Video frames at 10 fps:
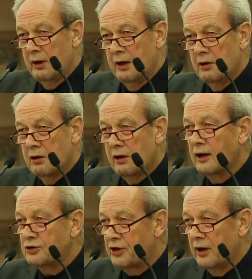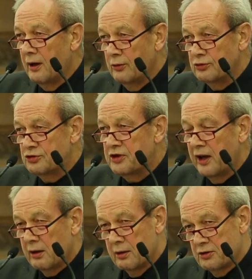in her country house,
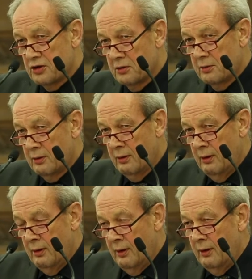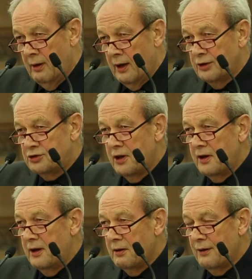Chequers, and
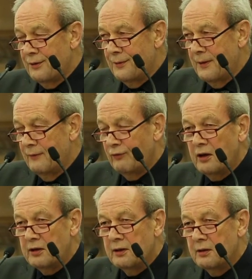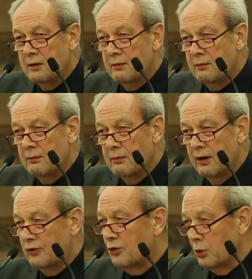she invited
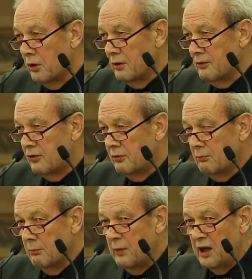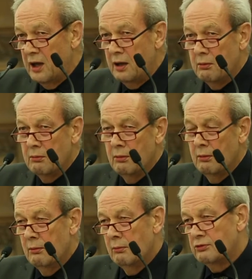historians, me,
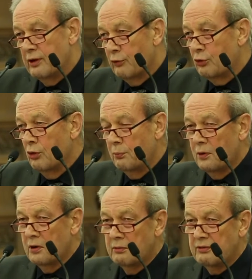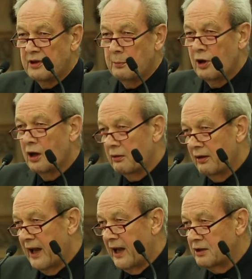Trevor Roper, Tim
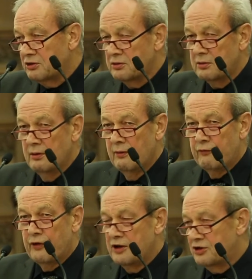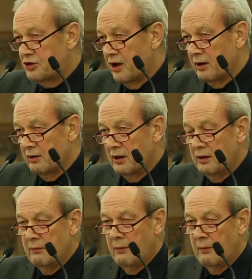Garton Ash, Fritz Stern,